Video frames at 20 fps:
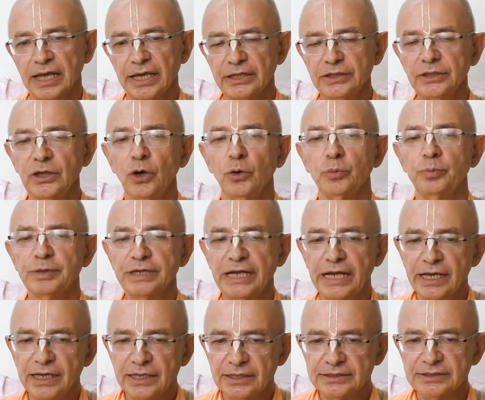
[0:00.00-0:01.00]
In her
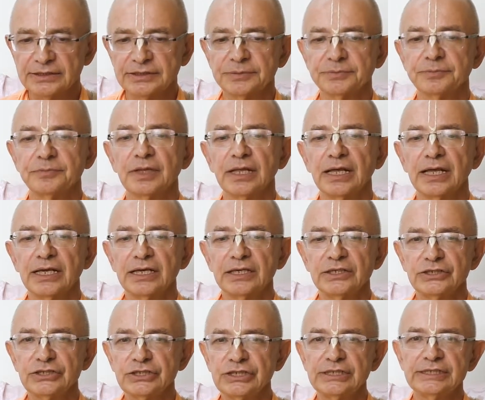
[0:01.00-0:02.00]
prayers,
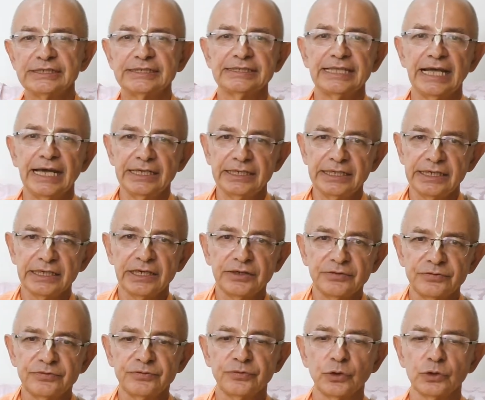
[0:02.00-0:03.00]
she is standing
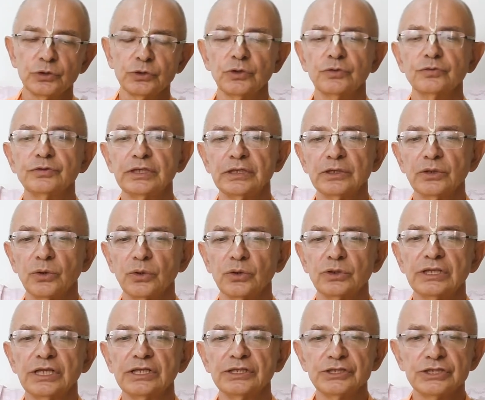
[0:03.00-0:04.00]
in front of the
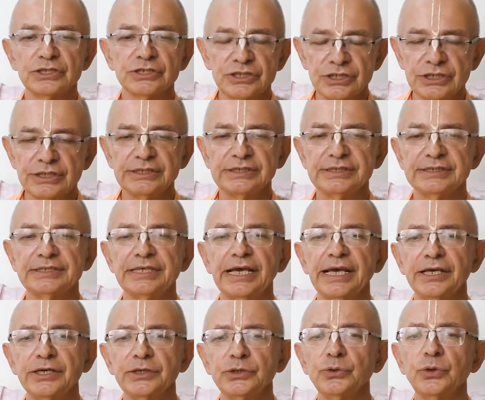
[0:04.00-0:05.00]
Lord and she is
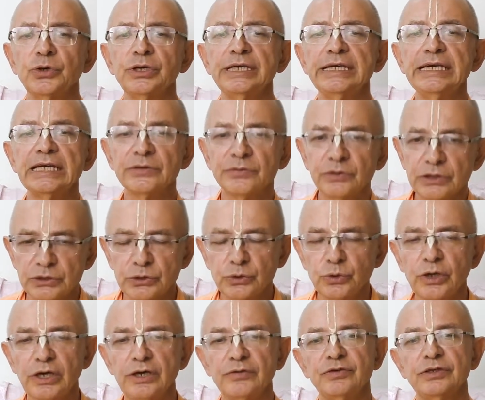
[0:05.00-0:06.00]
saying, you are equal
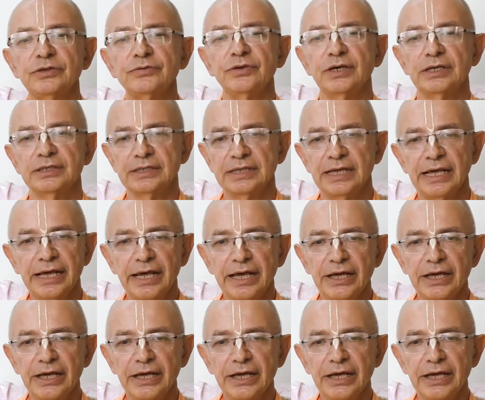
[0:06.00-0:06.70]
to everyone.